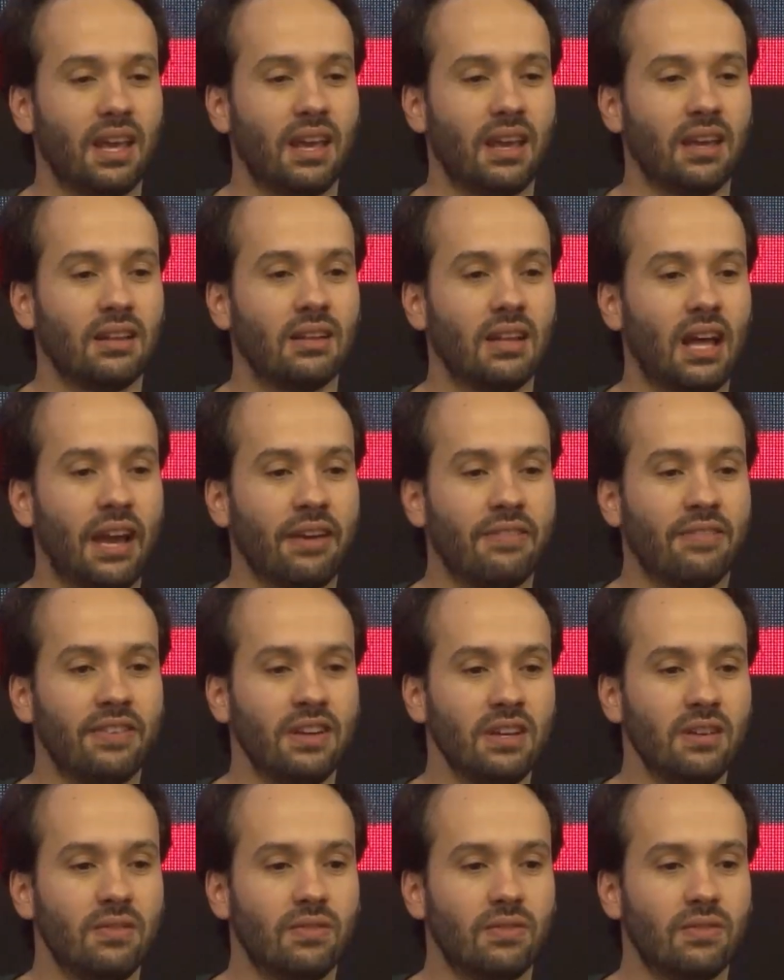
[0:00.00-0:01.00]

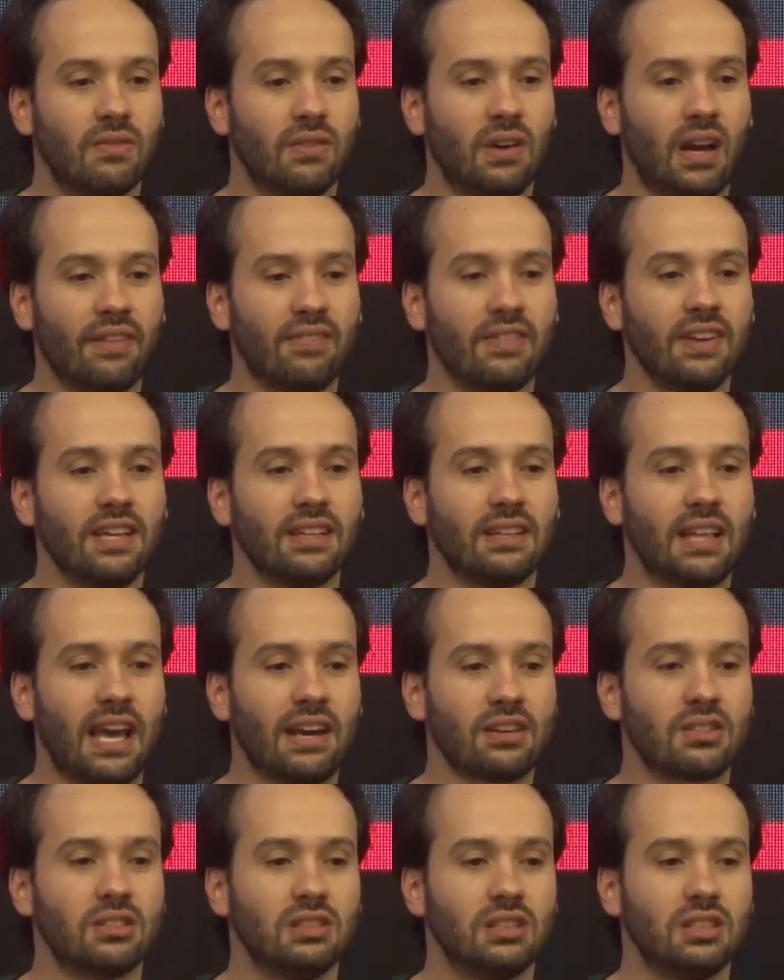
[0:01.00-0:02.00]
it
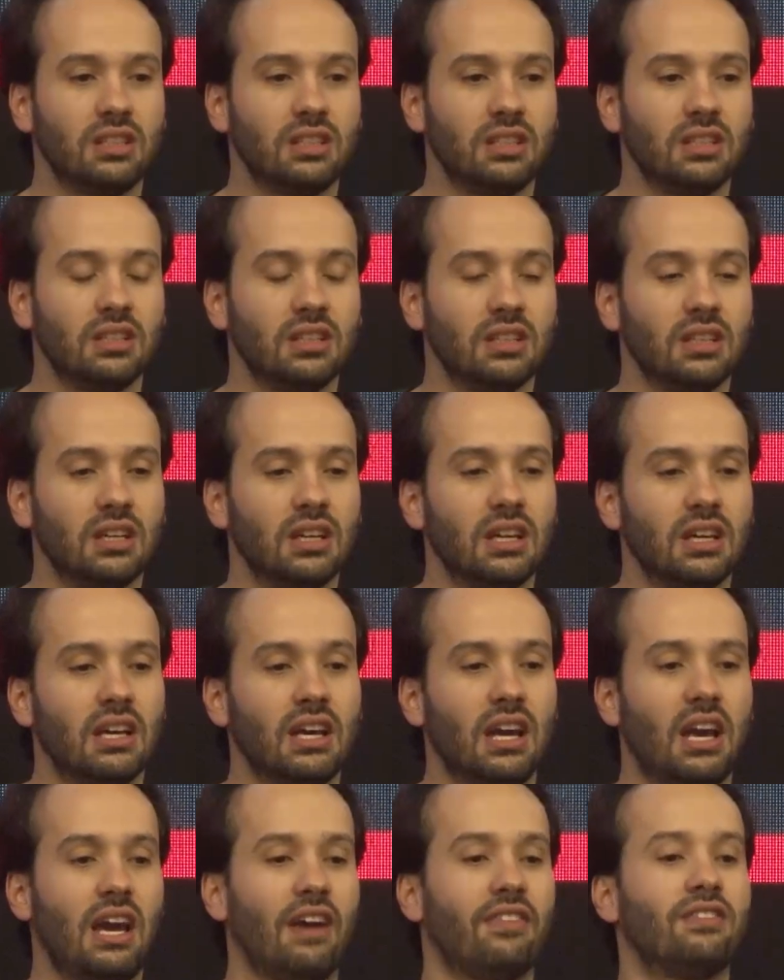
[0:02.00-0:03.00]
actually,
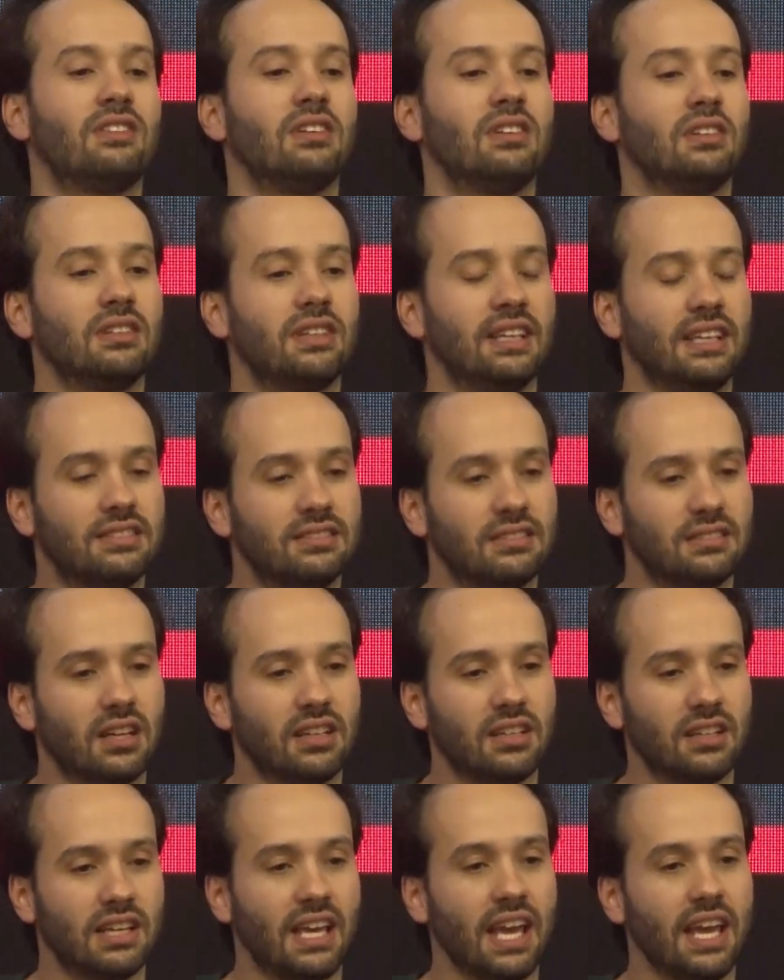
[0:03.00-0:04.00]
after it
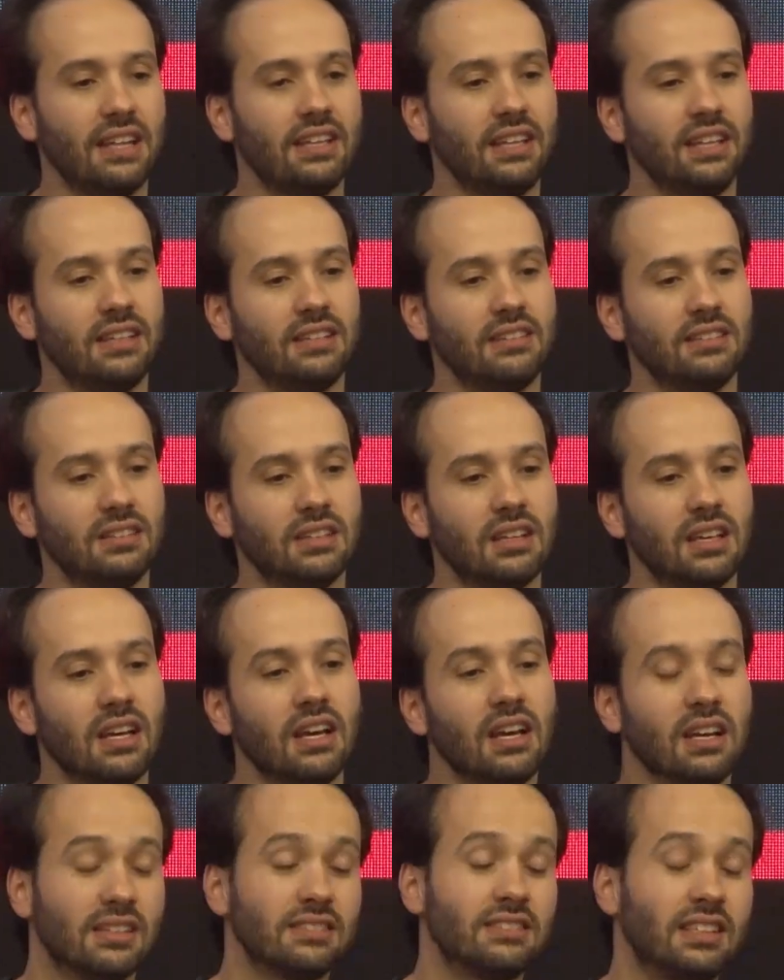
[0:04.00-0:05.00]
started gaining,
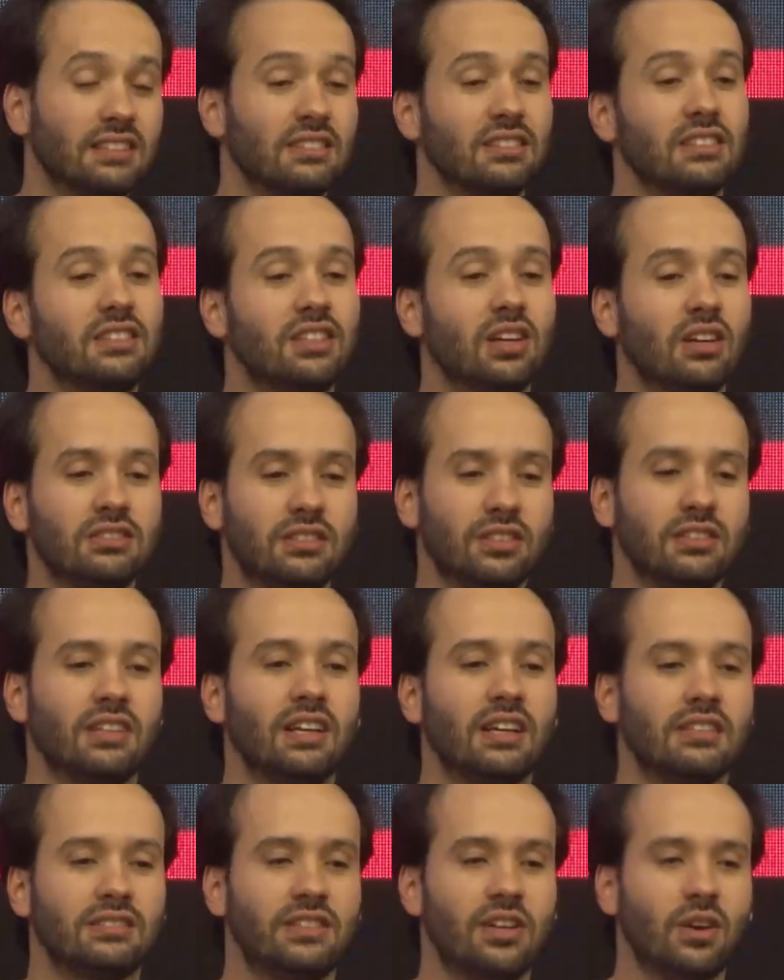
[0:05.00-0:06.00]
because
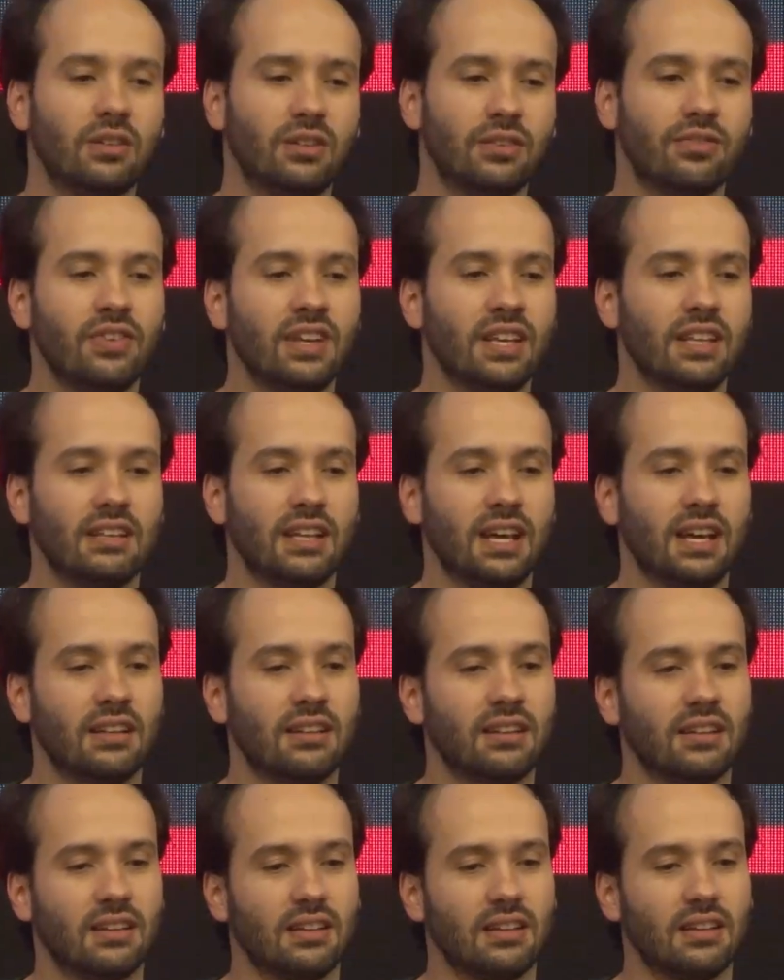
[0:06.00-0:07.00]
there's the other thing
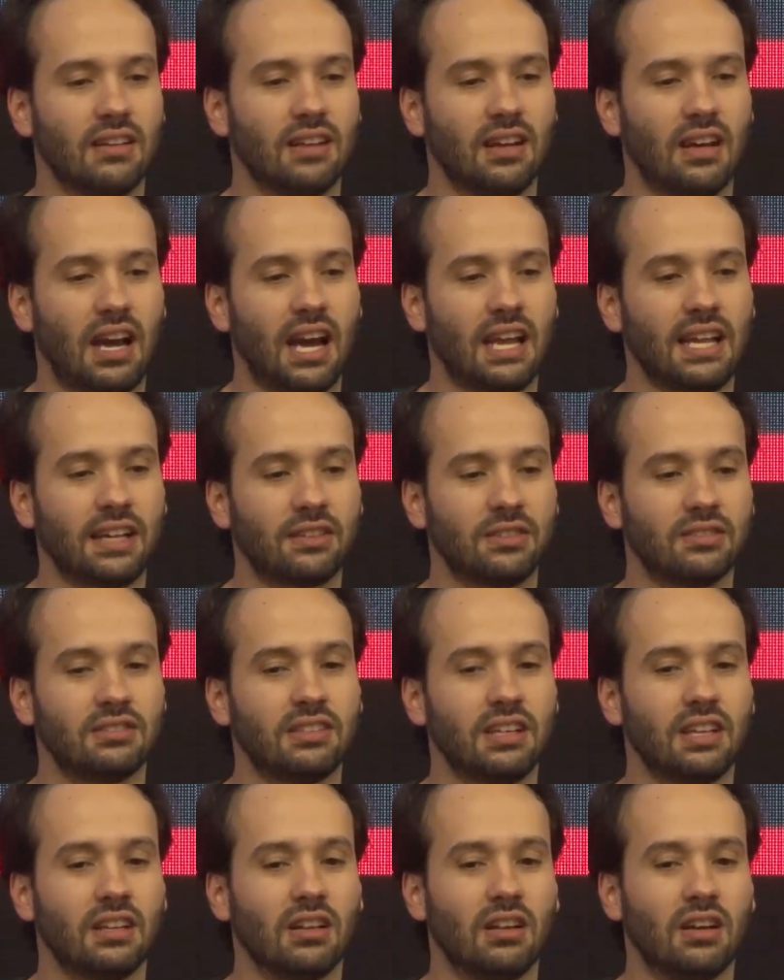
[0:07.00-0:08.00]
that I like to
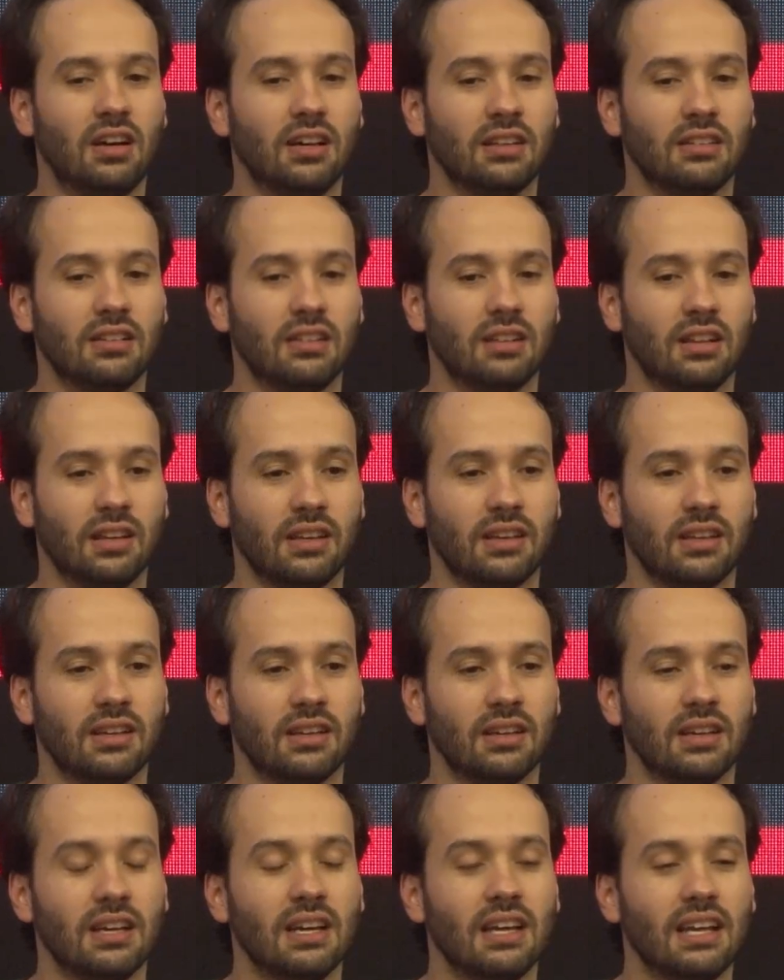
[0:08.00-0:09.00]
say a lot,
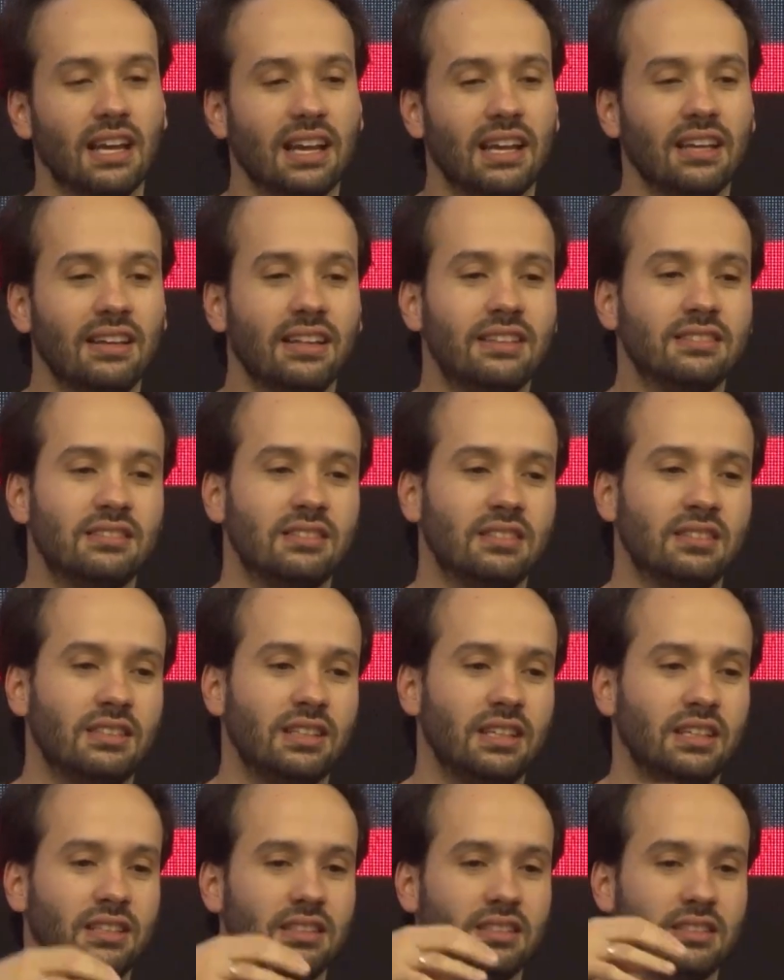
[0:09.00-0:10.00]
like Elixir
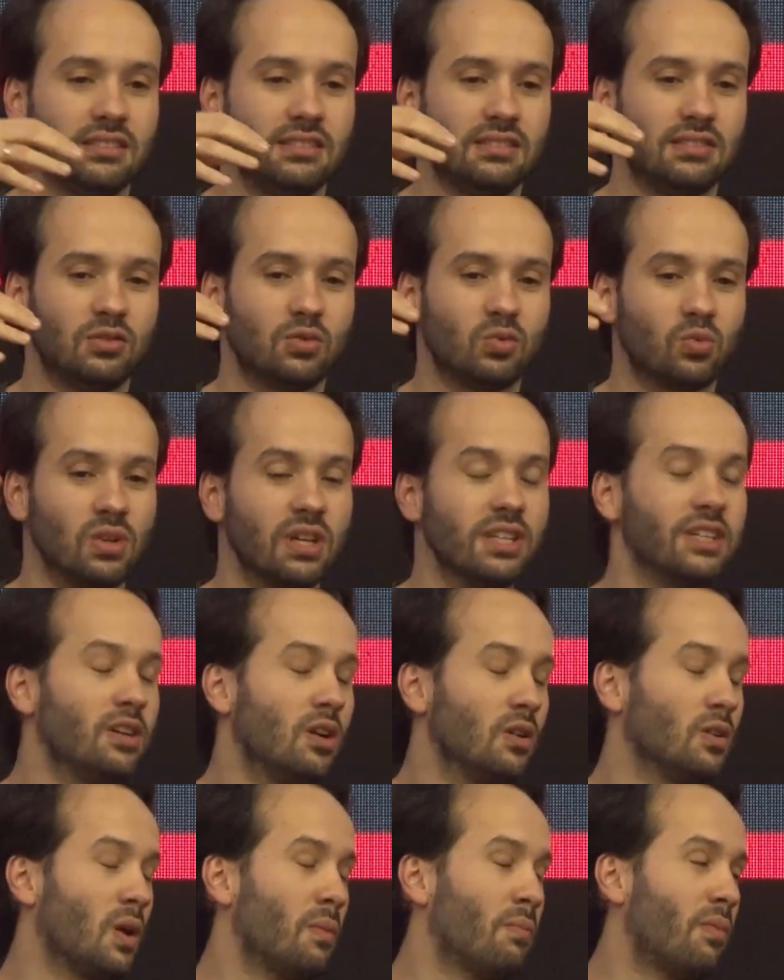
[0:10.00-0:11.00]
is
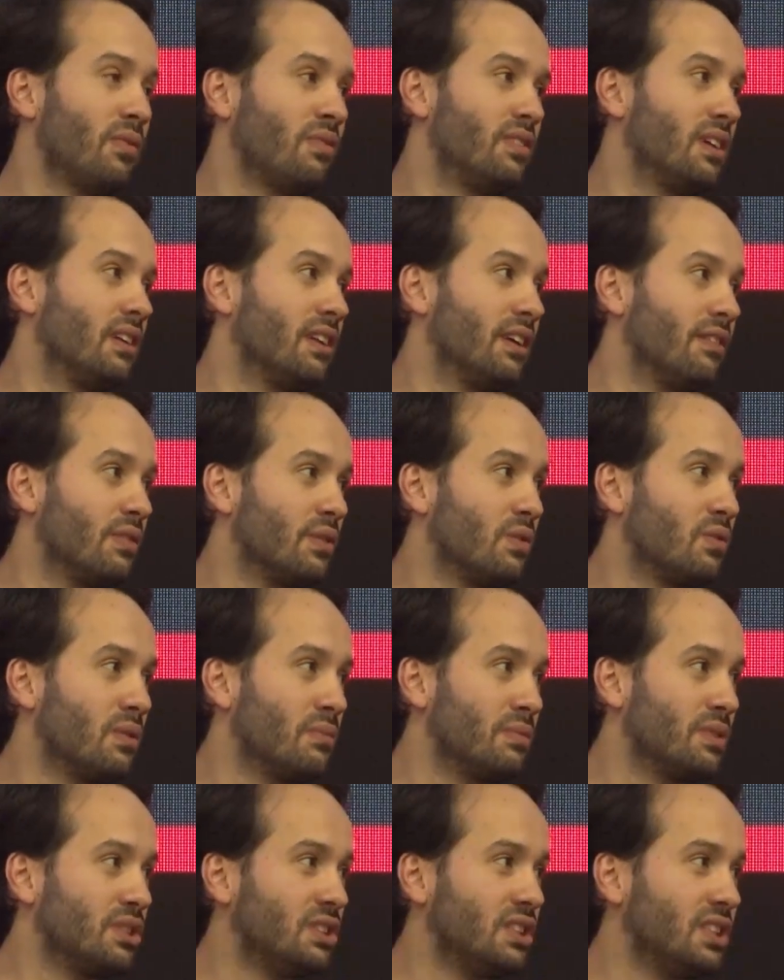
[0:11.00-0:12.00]
running on top of their Erlang
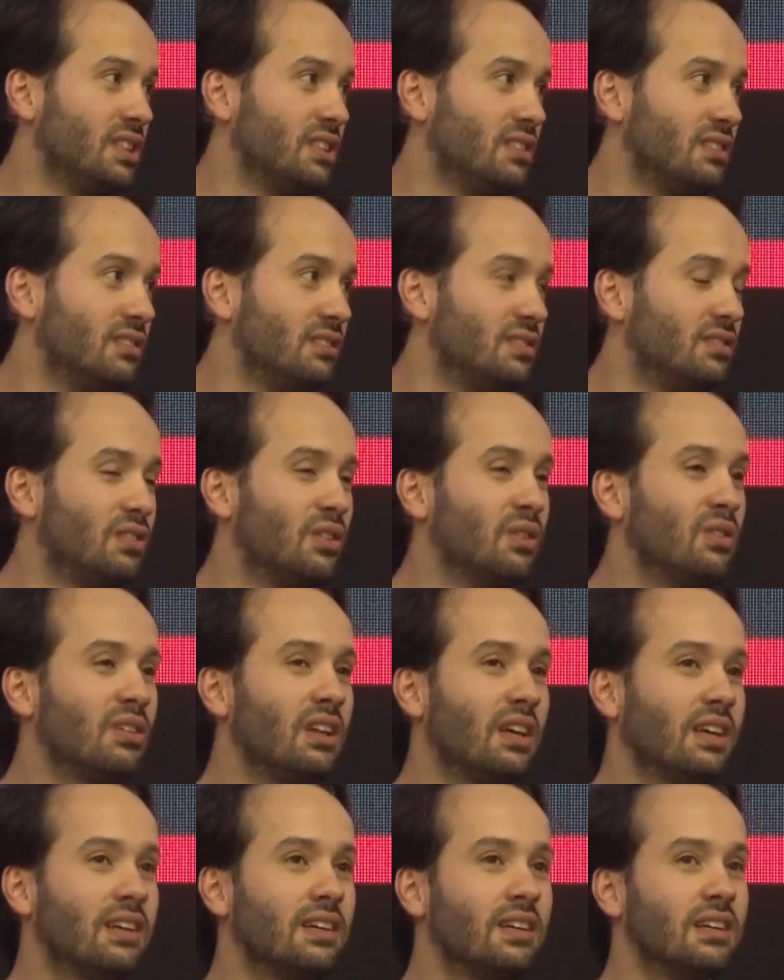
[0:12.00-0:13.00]
virtual machine. So
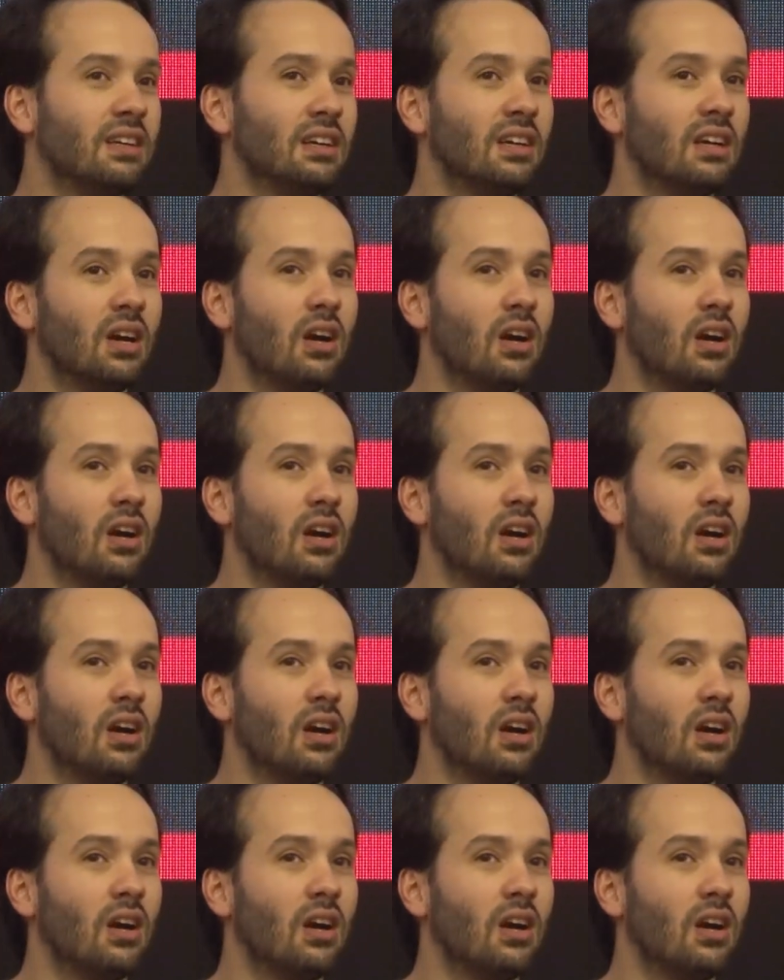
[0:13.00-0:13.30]
like